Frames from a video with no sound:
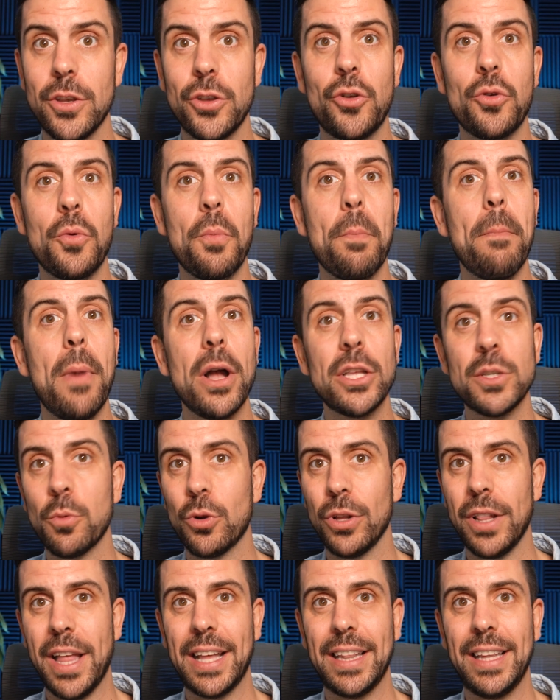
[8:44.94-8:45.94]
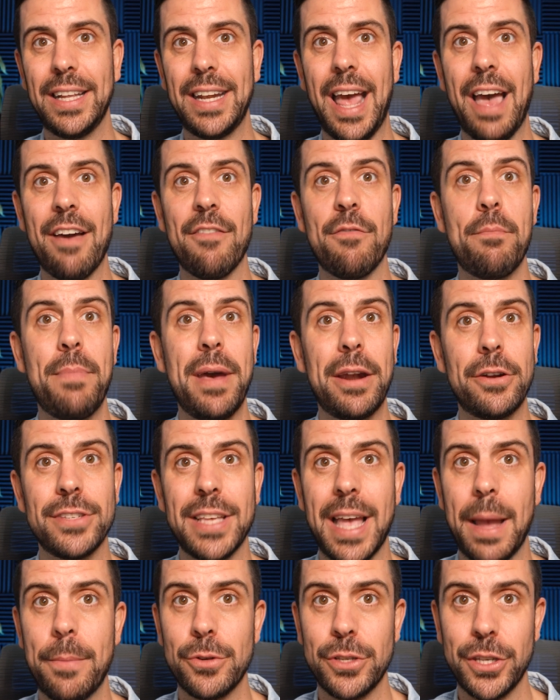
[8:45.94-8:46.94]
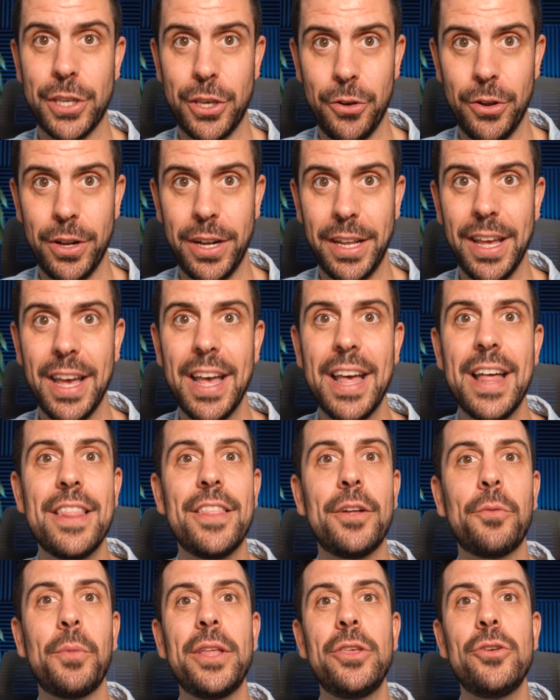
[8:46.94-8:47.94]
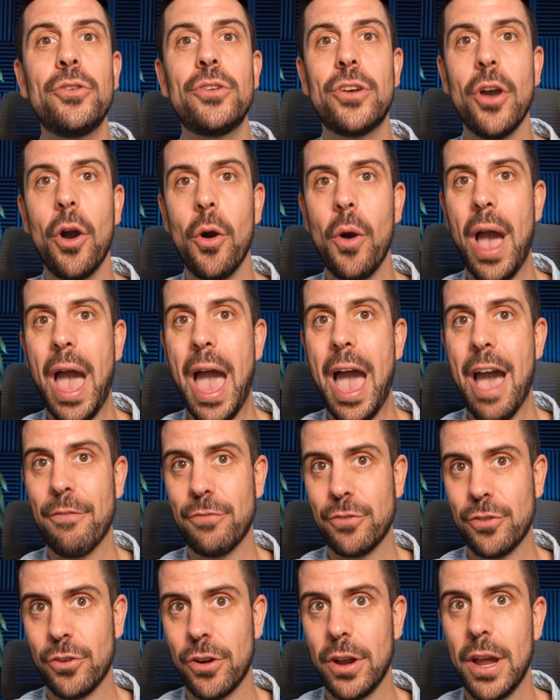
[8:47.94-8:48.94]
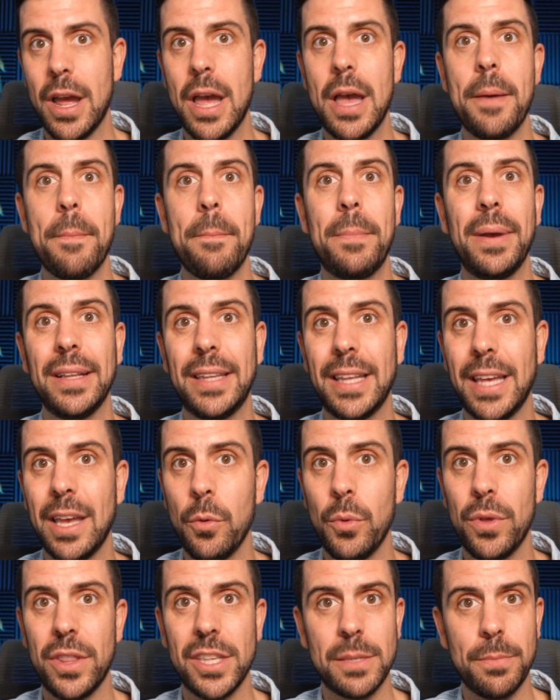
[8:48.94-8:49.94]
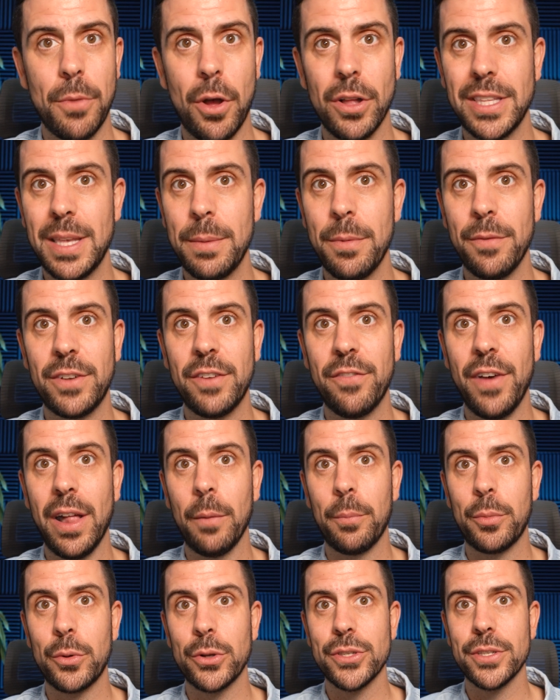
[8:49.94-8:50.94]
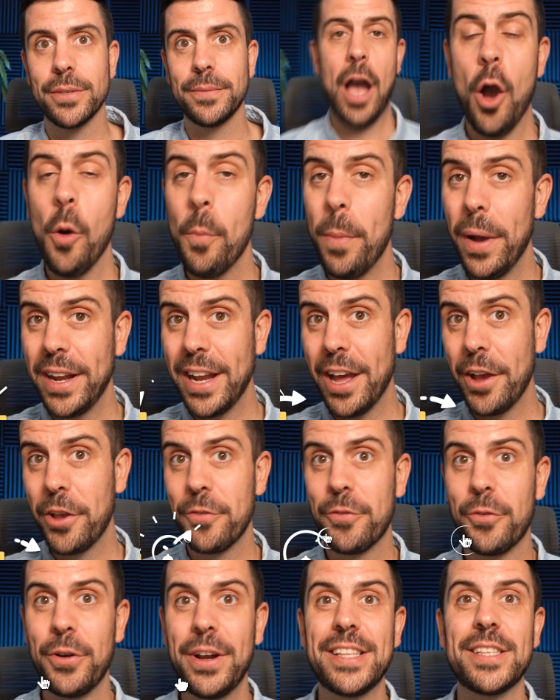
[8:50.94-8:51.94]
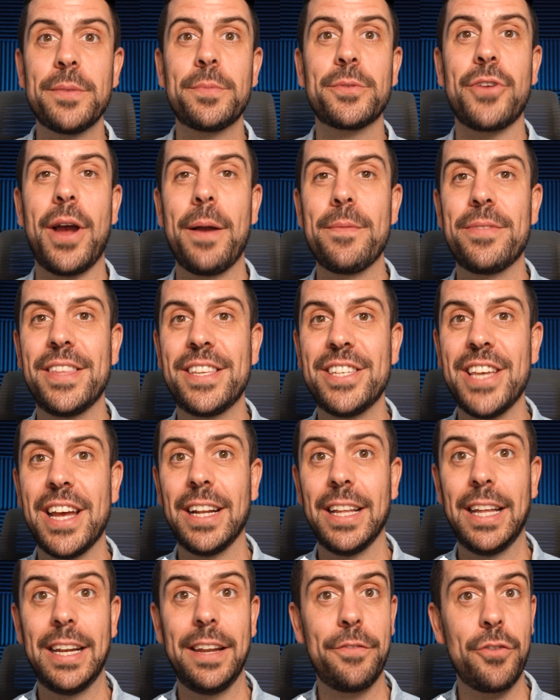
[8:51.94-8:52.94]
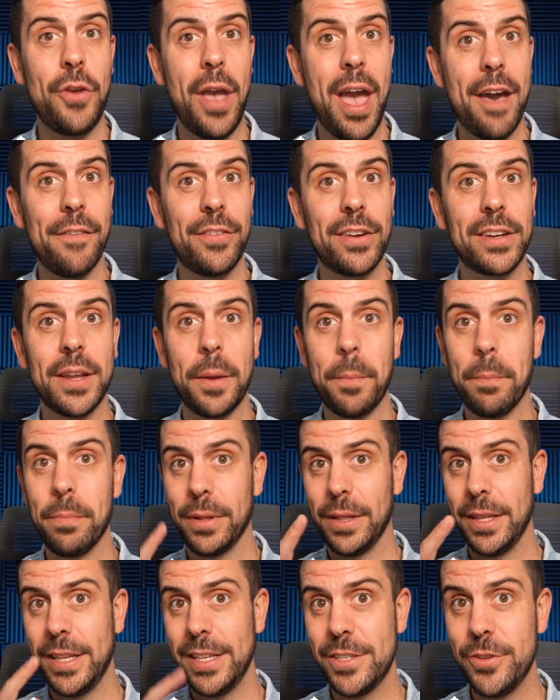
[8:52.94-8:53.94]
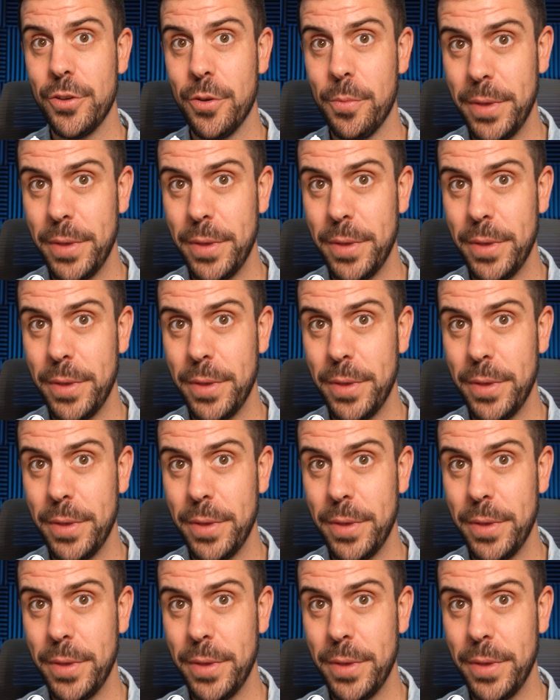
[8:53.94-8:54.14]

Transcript: So you're much more likely to have better cybersecurity than when you go after building it with a small team of developers. I hope by now you've already subscribed to the channel, and if you haven't, please do